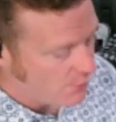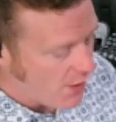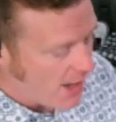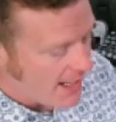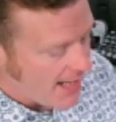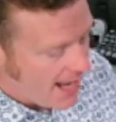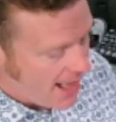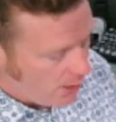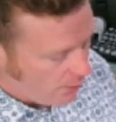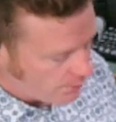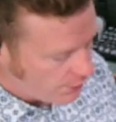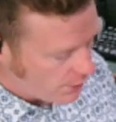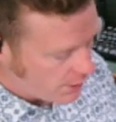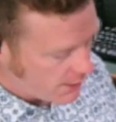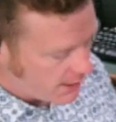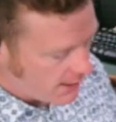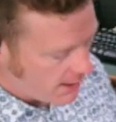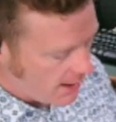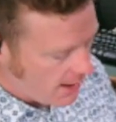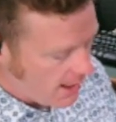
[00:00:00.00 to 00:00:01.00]
Brad
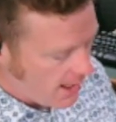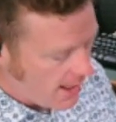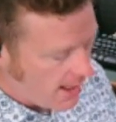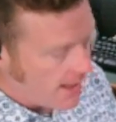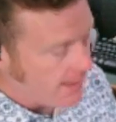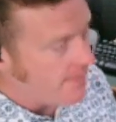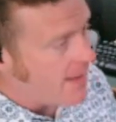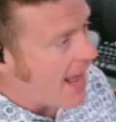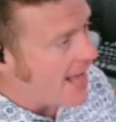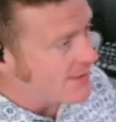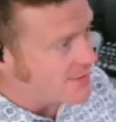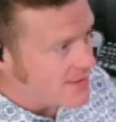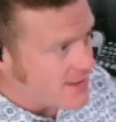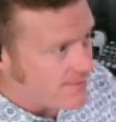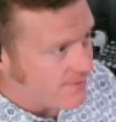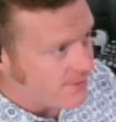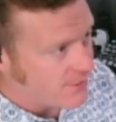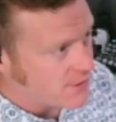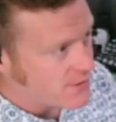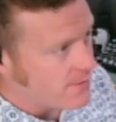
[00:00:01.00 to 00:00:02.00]
Halbrook asked
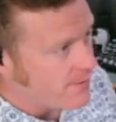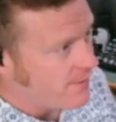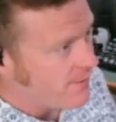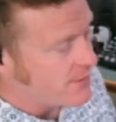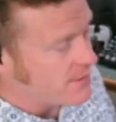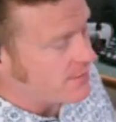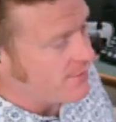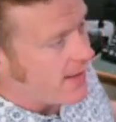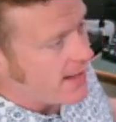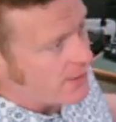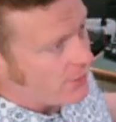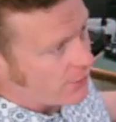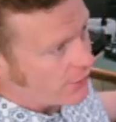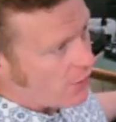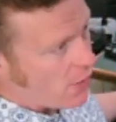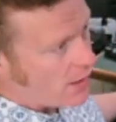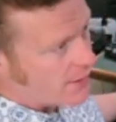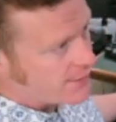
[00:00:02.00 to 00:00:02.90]
him for some of his final